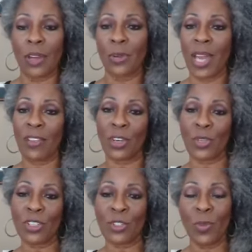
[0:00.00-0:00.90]
I don't have a
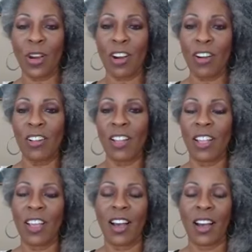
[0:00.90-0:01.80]
crystal ball.
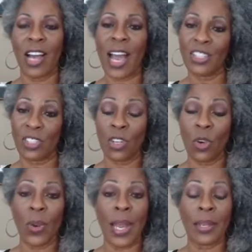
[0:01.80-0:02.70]
I just
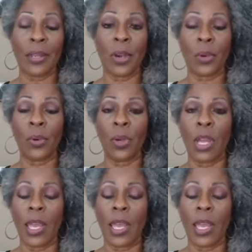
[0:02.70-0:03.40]
know what I know.